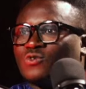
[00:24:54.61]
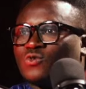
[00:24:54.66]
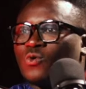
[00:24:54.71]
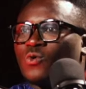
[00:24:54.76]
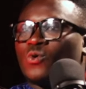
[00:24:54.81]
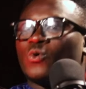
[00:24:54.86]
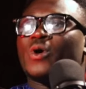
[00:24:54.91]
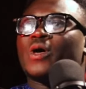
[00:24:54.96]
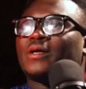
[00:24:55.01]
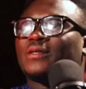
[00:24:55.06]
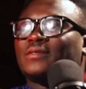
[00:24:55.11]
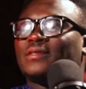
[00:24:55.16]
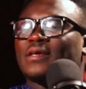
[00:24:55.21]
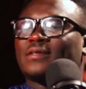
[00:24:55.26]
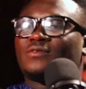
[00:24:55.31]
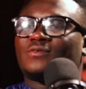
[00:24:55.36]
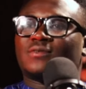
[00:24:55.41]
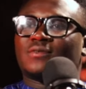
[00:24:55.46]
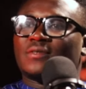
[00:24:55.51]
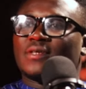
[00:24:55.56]
So
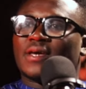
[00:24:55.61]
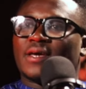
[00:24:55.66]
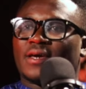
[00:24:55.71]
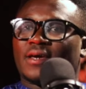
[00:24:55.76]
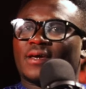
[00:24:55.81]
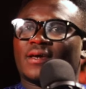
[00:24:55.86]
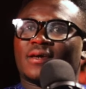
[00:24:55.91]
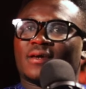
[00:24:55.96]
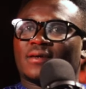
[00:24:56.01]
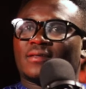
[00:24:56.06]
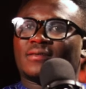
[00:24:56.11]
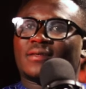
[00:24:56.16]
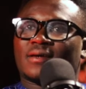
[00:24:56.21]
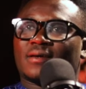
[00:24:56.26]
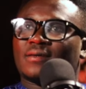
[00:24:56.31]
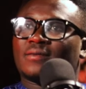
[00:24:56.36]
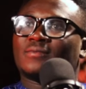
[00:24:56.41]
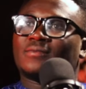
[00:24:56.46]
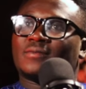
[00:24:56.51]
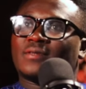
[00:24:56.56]
the the
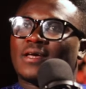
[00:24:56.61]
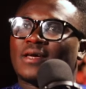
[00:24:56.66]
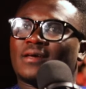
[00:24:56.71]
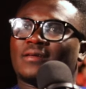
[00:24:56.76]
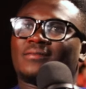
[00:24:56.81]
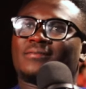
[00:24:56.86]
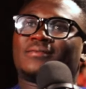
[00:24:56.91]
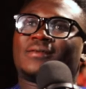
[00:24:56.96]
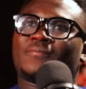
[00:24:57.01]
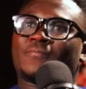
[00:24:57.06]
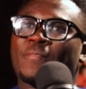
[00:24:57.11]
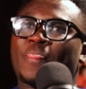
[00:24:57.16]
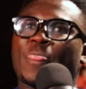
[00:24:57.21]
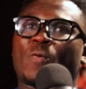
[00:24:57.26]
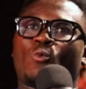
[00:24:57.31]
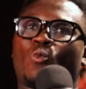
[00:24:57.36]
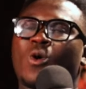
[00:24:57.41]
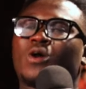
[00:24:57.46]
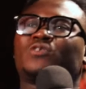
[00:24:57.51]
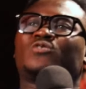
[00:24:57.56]
the the, the
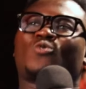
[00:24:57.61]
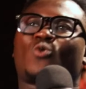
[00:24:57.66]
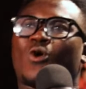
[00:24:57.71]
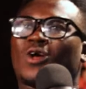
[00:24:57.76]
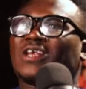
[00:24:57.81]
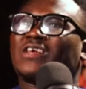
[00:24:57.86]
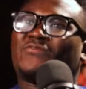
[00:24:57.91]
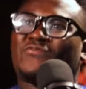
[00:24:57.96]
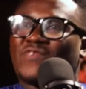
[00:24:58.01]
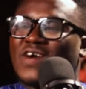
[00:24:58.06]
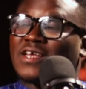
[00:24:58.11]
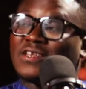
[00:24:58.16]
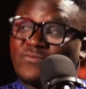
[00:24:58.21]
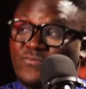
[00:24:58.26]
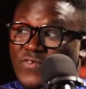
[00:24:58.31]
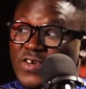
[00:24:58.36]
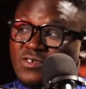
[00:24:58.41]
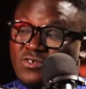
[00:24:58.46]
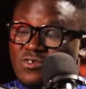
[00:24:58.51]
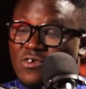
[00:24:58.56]
what qualify,
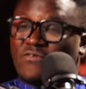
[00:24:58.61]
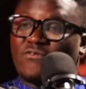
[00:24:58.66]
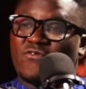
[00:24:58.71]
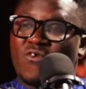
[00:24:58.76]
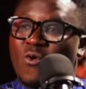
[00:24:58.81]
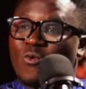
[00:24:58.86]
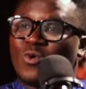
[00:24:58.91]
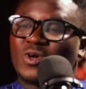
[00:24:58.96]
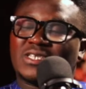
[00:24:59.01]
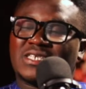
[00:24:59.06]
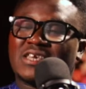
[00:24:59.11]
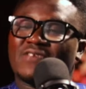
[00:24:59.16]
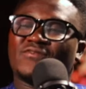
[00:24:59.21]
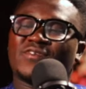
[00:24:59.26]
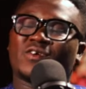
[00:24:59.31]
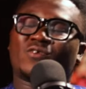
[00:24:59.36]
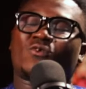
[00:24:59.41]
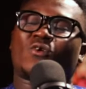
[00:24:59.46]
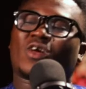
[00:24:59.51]
first of all, what even